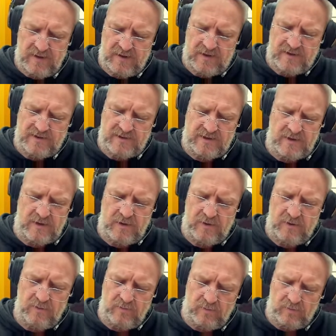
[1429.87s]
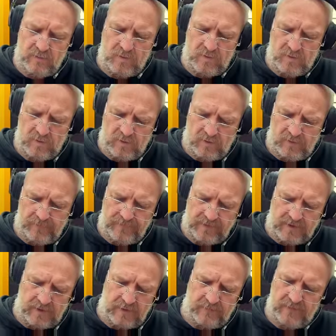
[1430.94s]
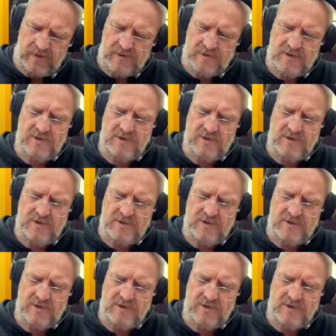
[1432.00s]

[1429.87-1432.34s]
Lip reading: there's no more. It just